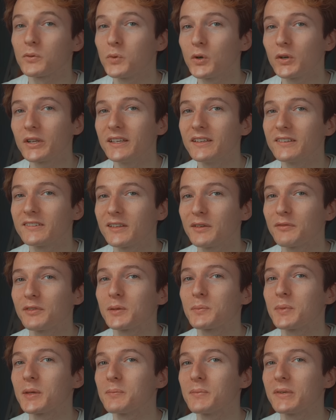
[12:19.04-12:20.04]
Wally has
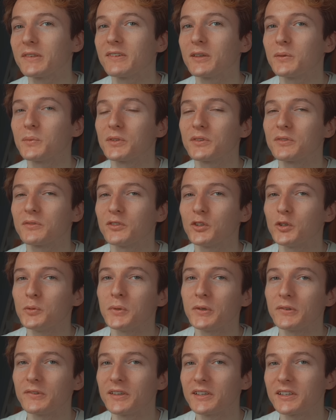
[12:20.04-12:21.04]
definitely been busy with new
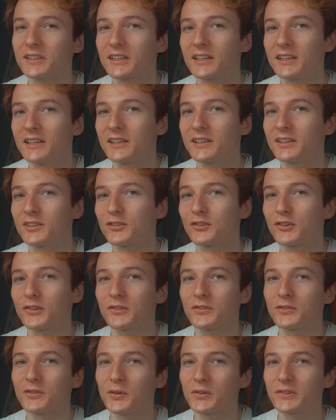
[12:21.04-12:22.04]
music,
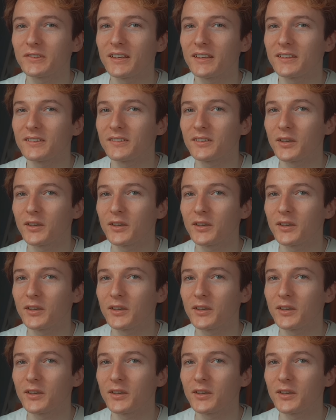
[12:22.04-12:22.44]
just not as